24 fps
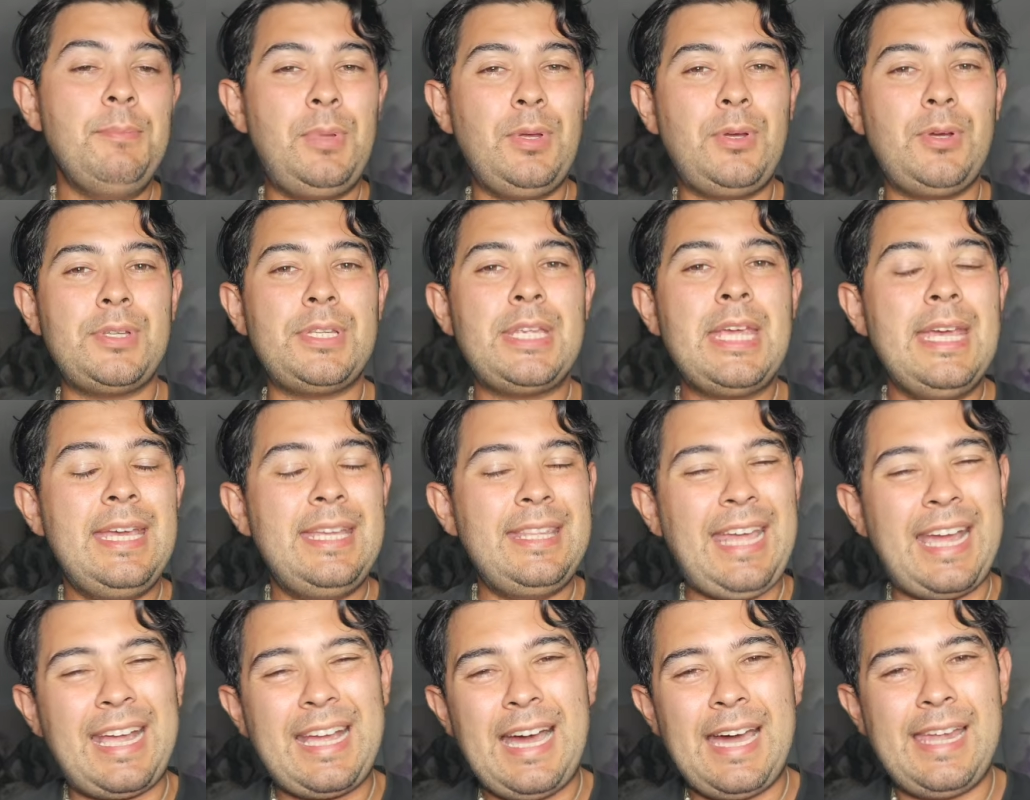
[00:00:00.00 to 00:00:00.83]
because
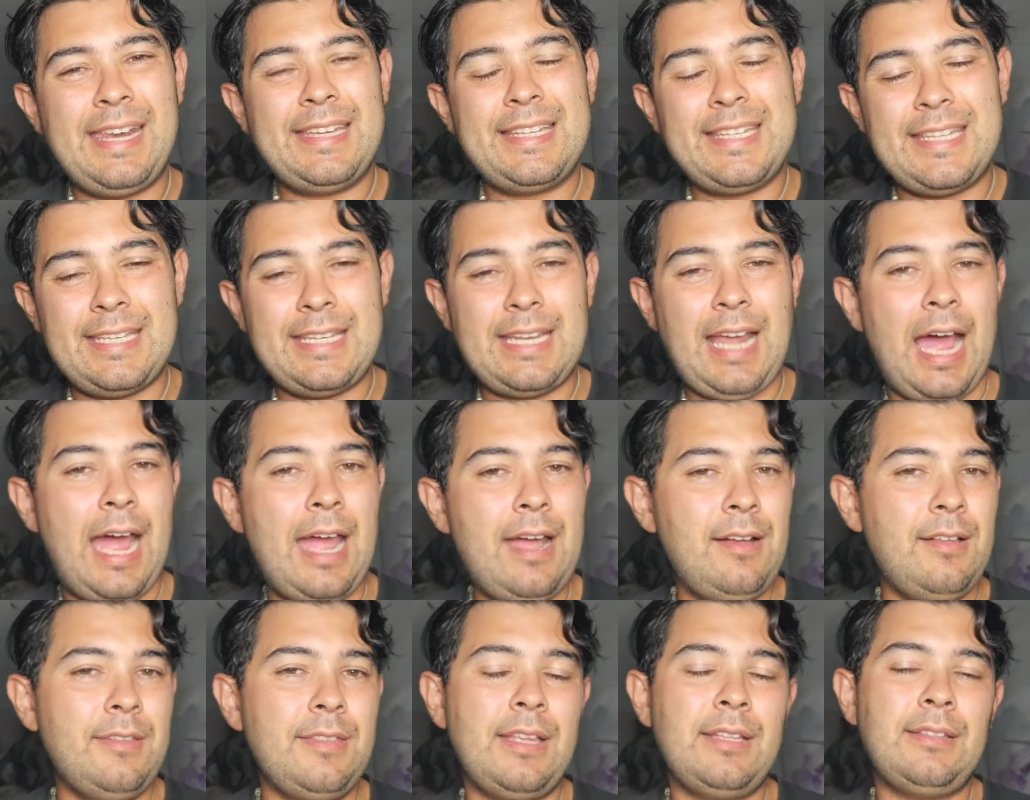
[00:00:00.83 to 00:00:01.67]
that kind of
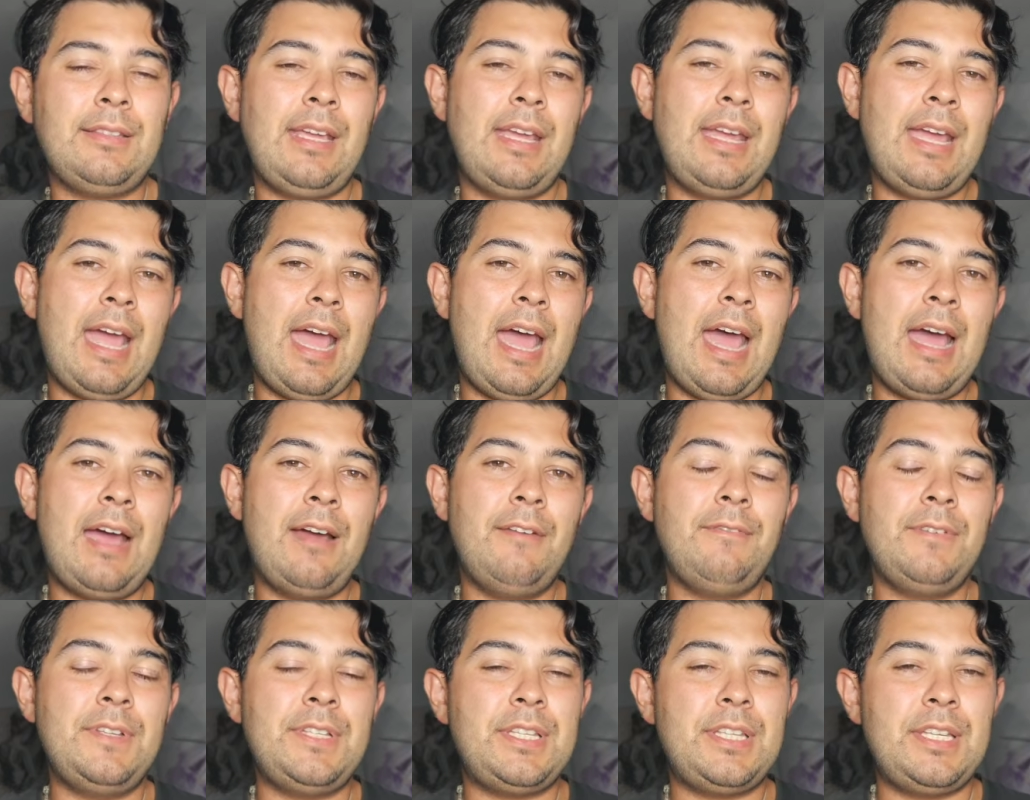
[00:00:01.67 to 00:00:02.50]
style that they
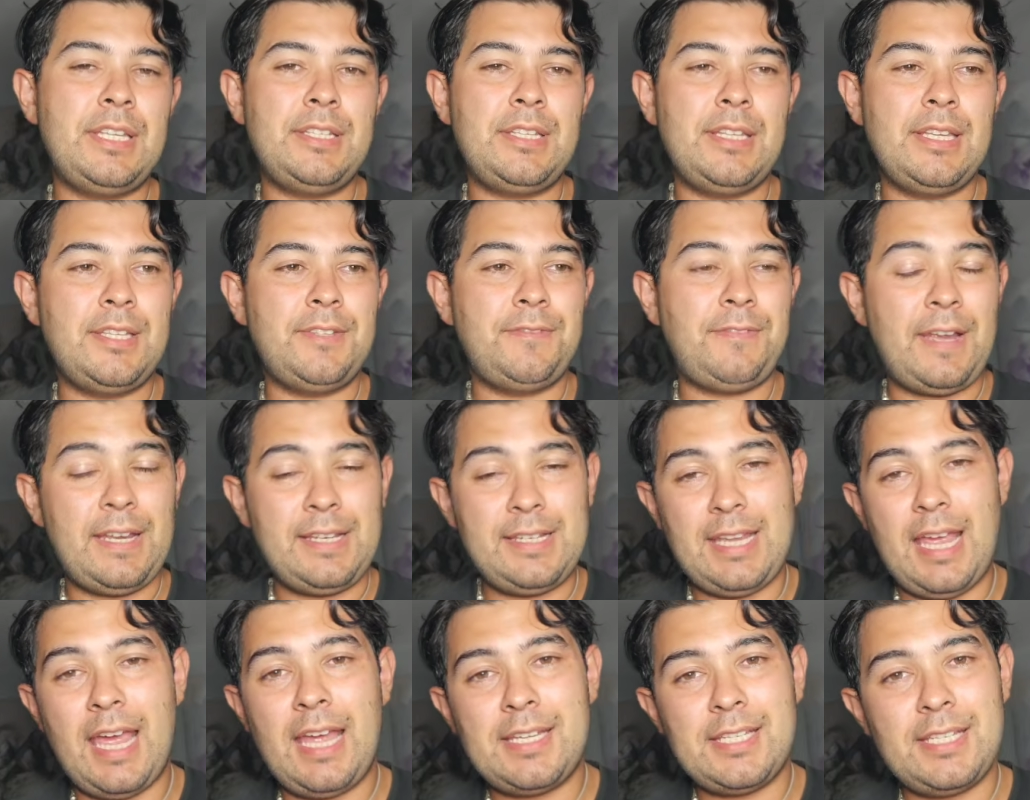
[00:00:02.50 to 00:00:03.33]
have is
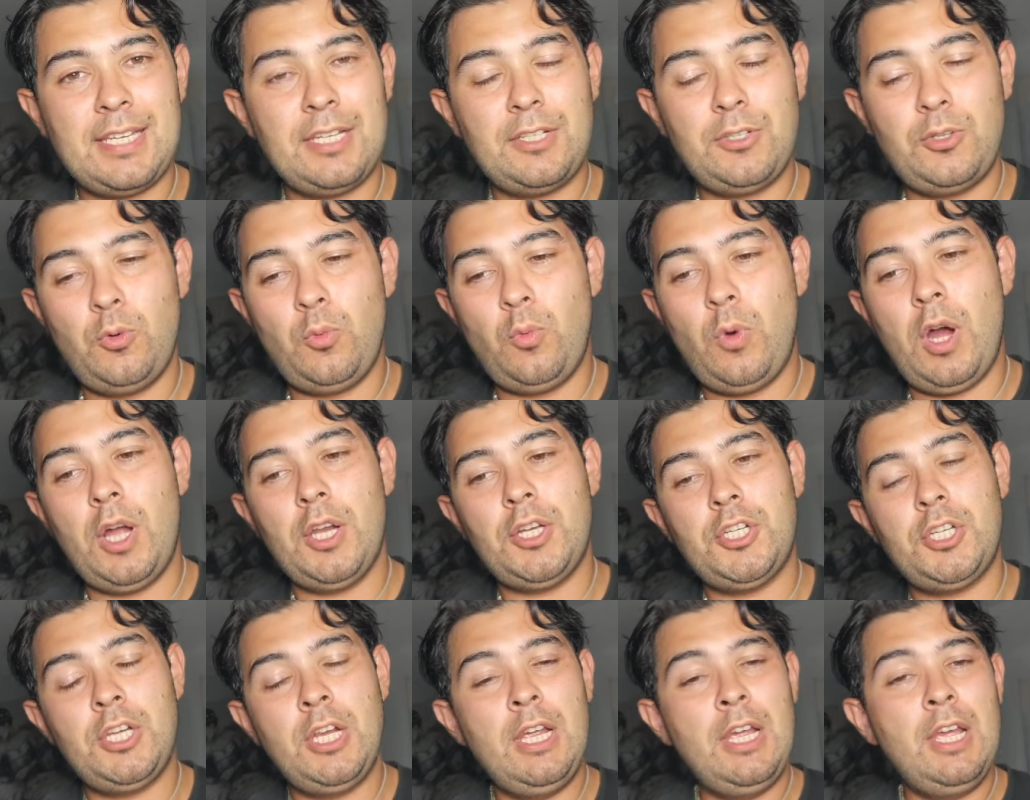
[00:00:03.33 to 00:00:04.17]
fantastic to
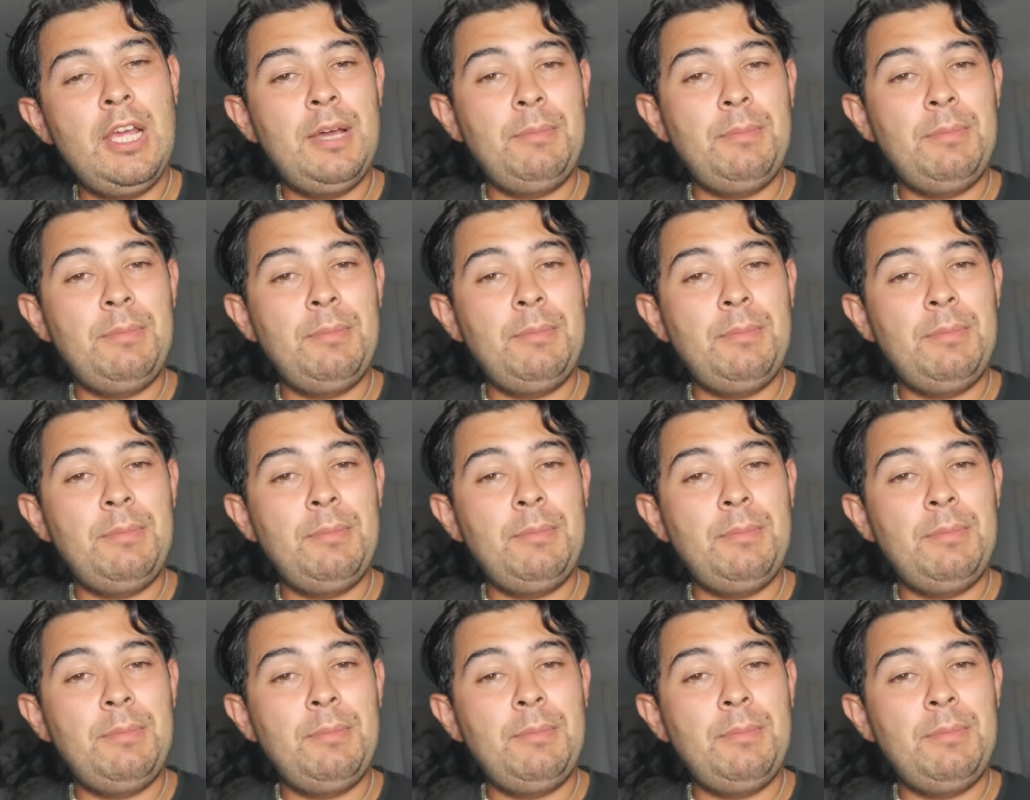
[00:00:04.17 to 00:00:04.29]
watch.